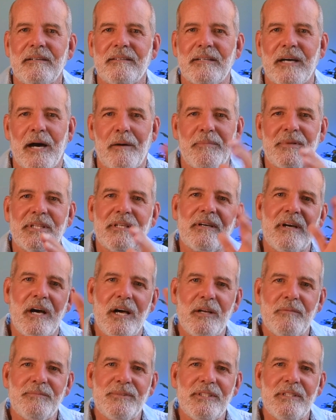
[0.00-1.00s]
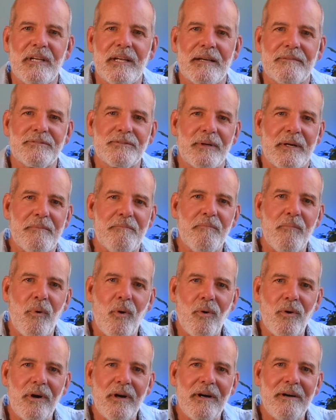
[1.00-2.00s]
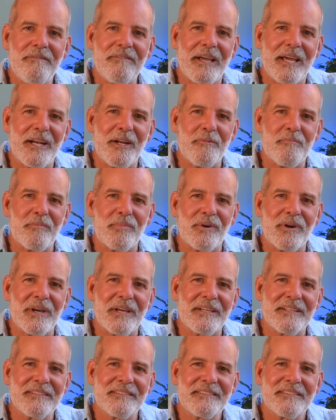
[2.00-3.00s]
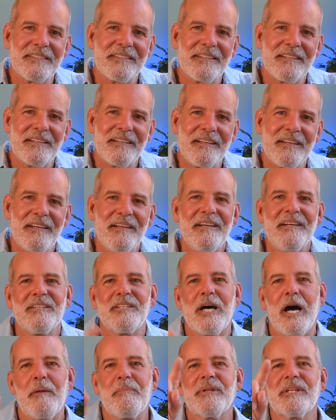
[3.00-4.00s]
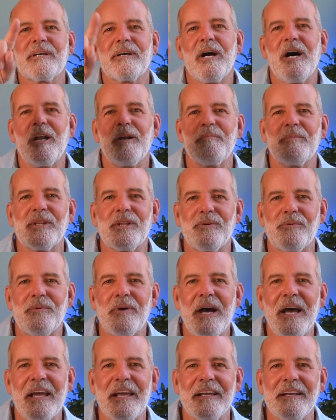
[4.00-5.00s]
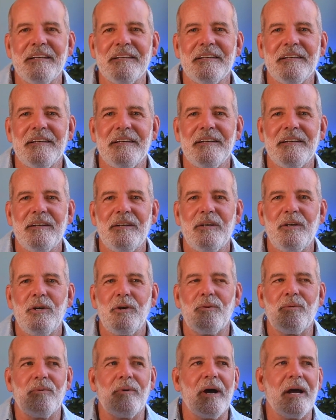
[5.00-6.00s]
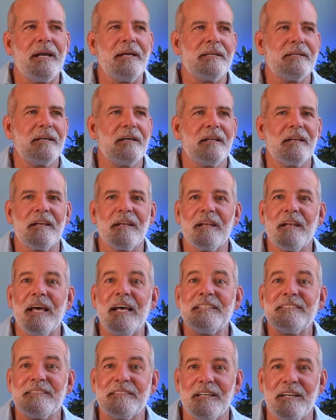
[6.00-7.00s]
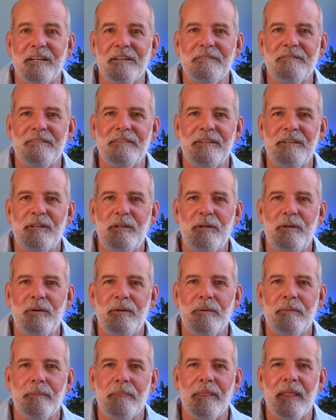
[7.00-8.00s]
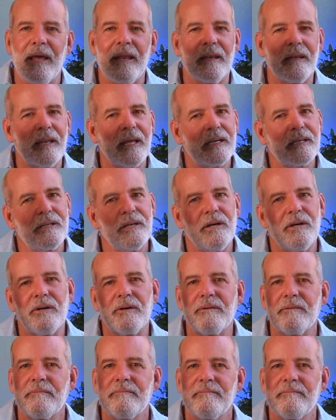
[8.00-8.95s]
Top of the column to the left, write more of and embrace. Top of the column on the right, write less of and let go.